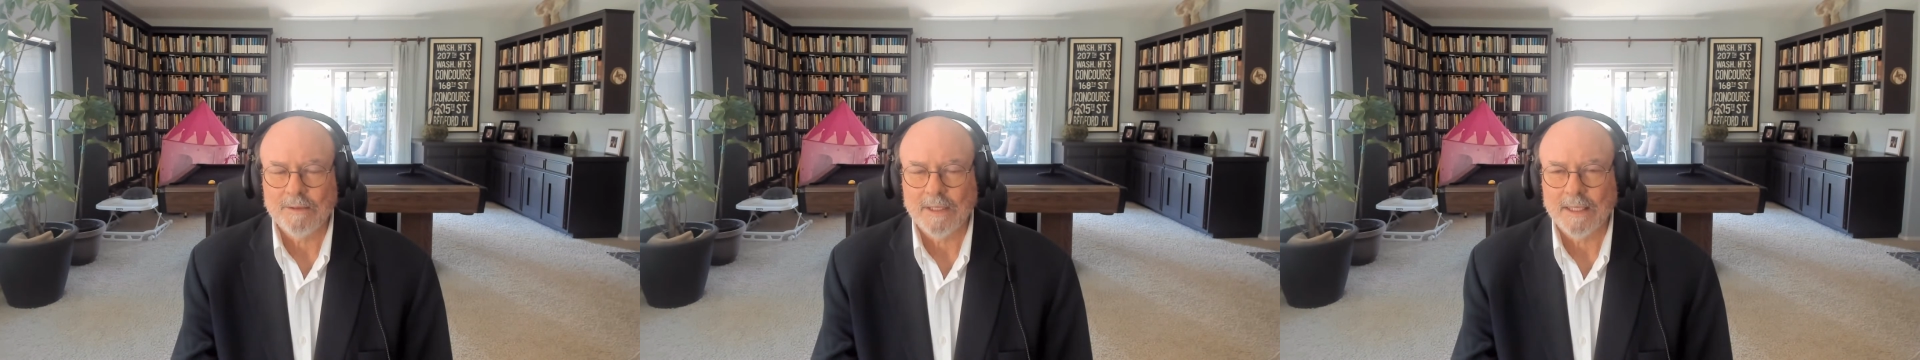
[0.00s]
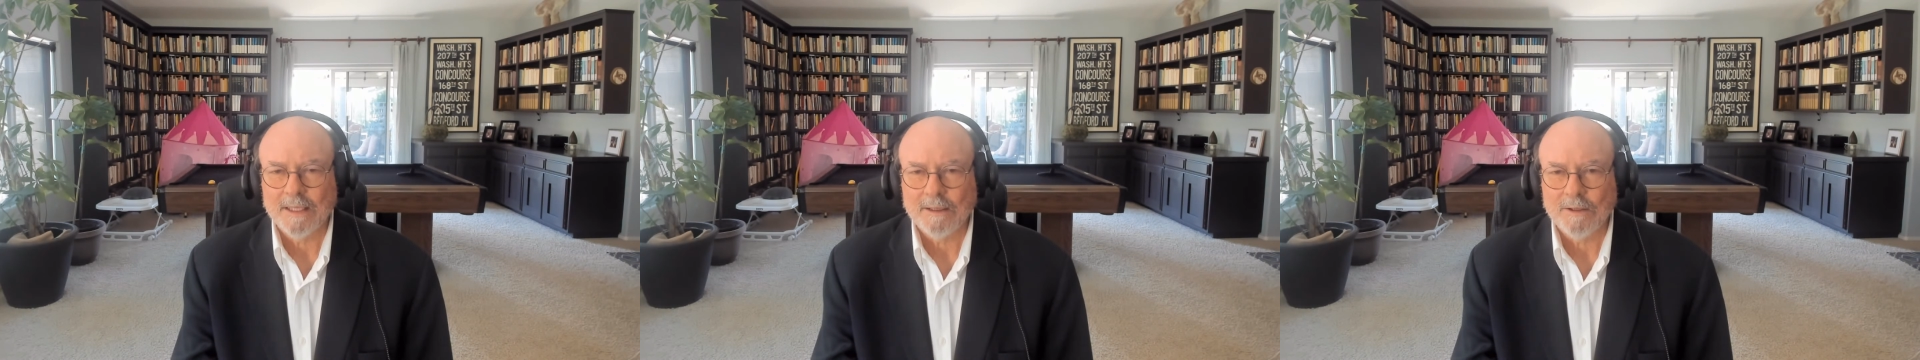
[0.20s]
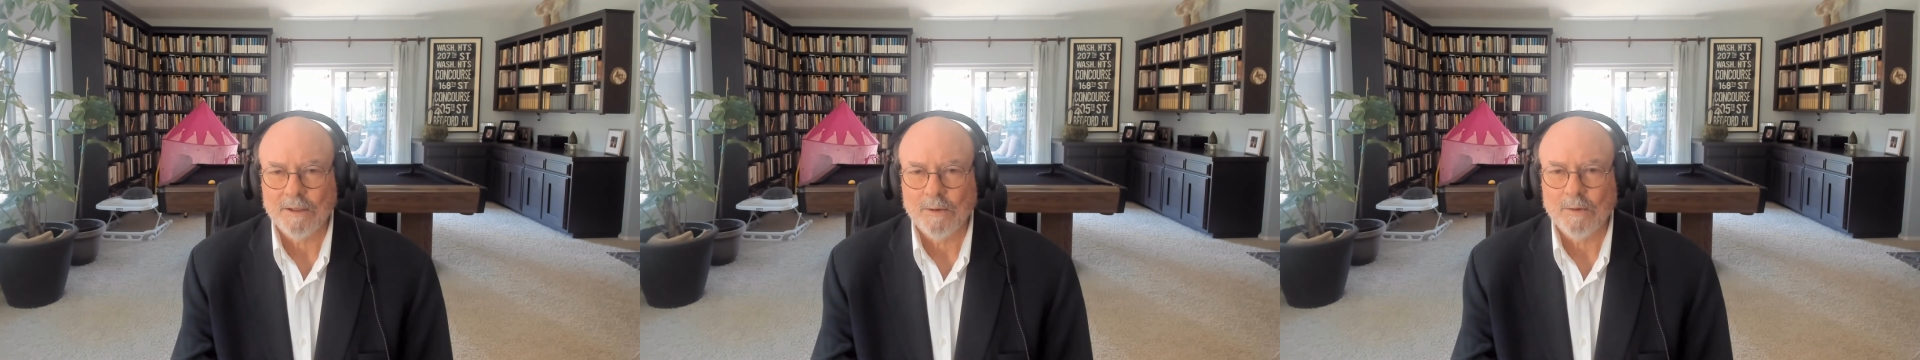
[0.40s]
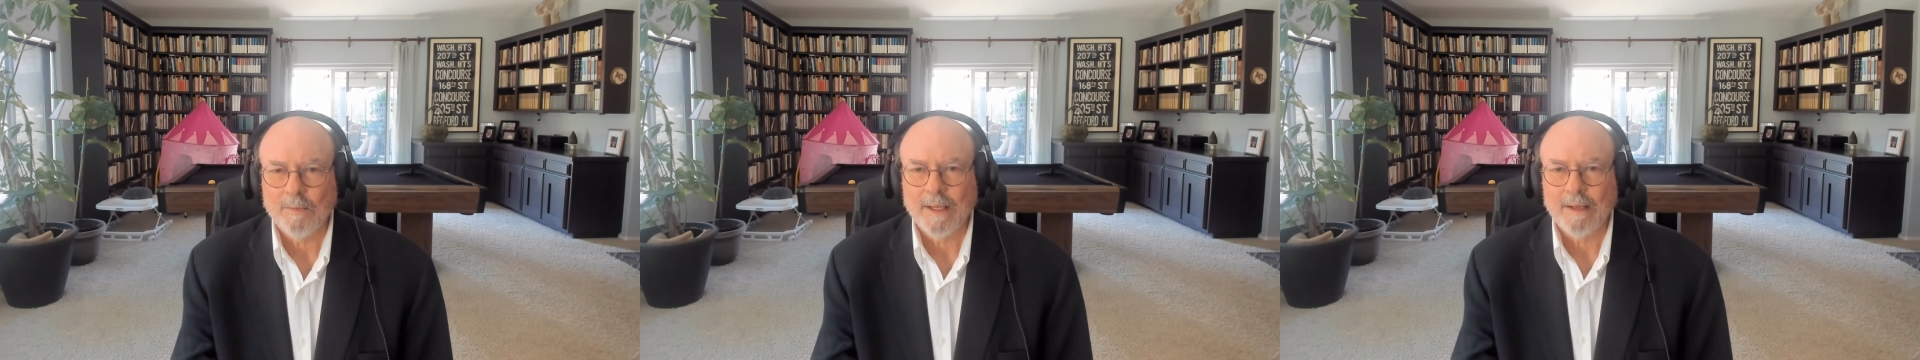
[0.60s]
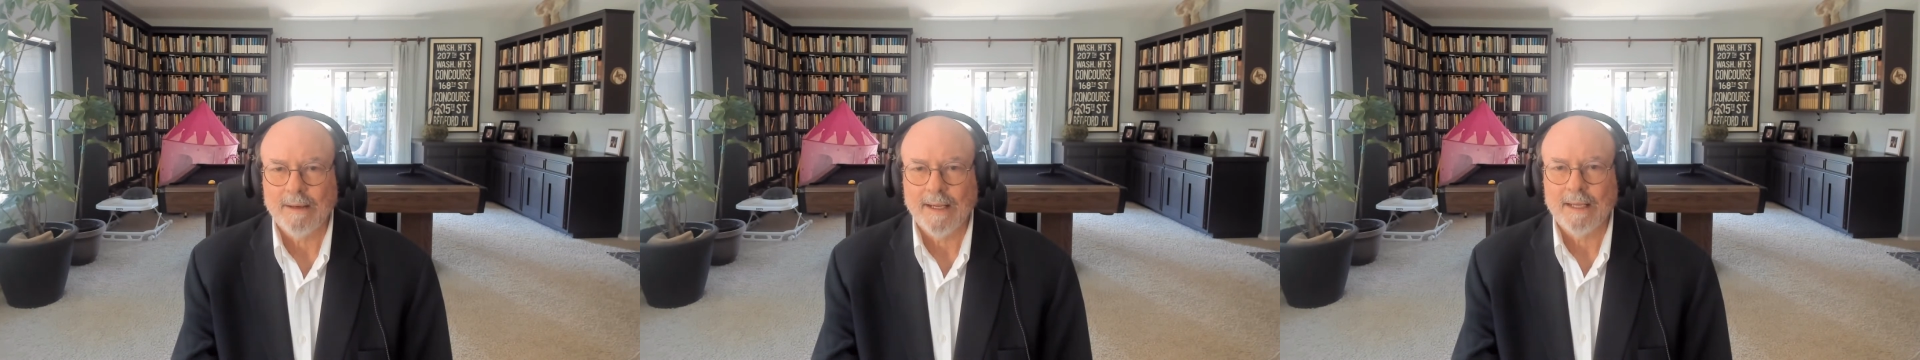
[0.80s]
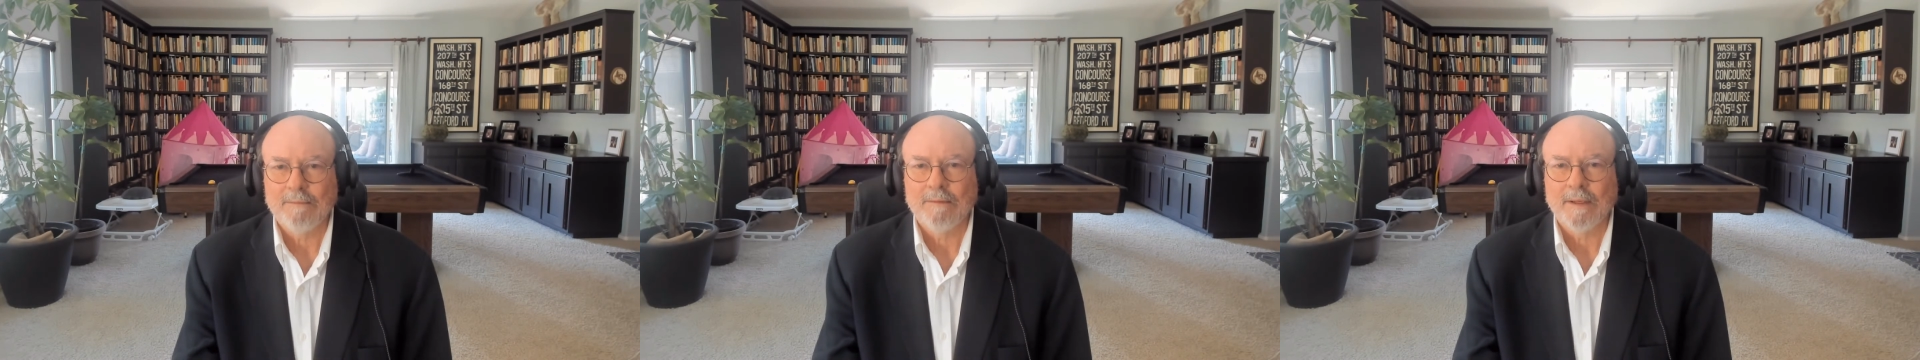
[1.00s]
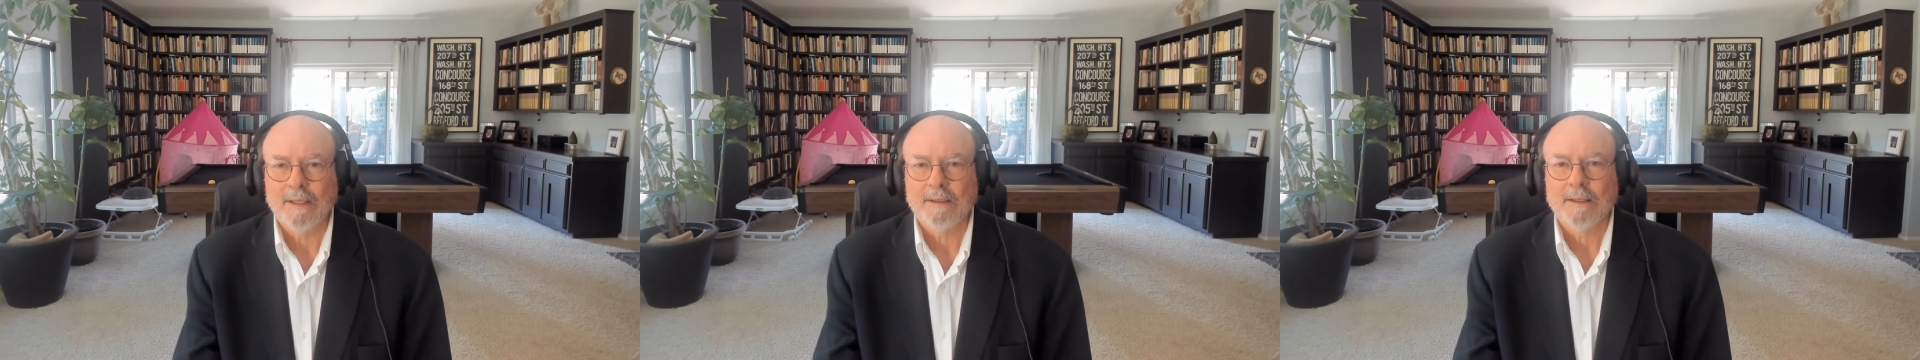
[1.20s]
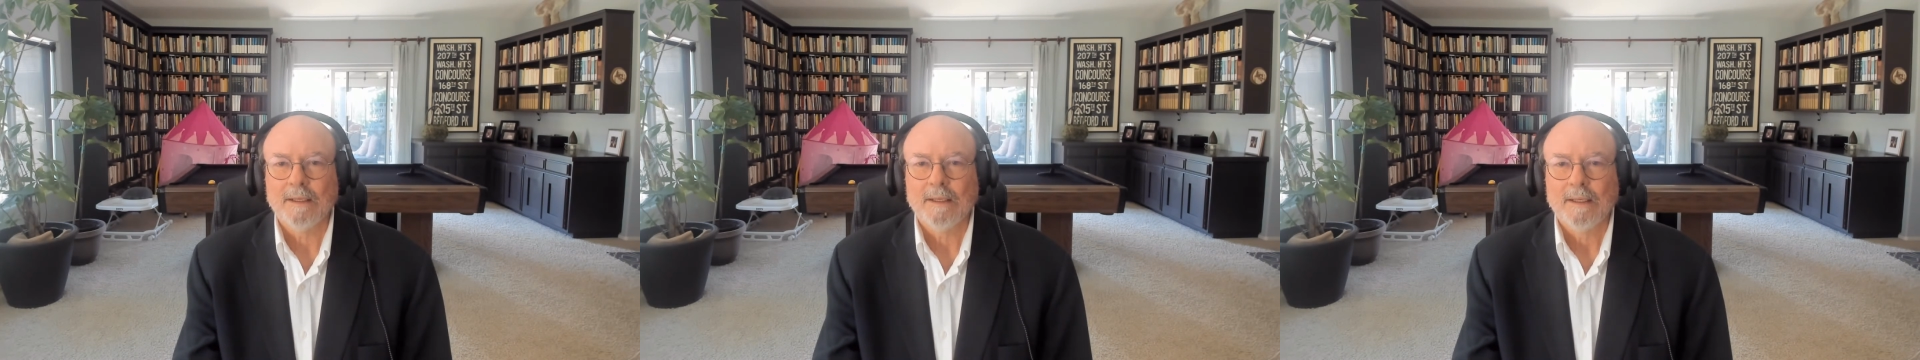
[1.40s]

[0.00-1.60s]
letting you know about Advent,